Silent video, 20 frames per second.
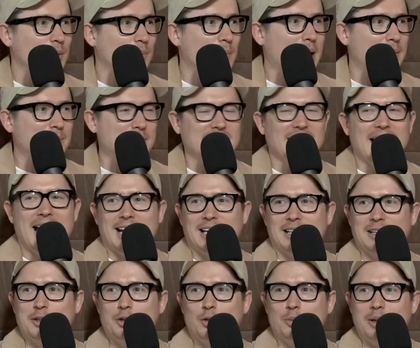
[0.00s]
but maybe lack
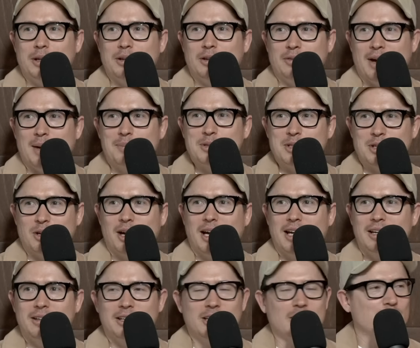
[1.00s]
a little bit of
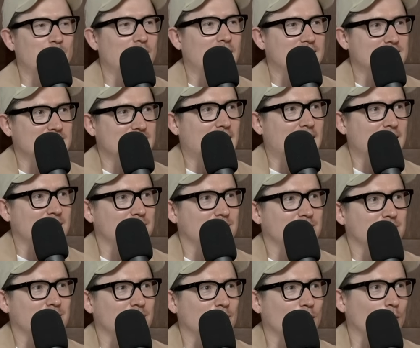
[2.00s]
upside compared to that,
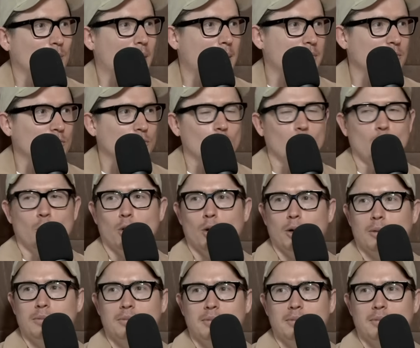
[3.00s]
you know, maybe raw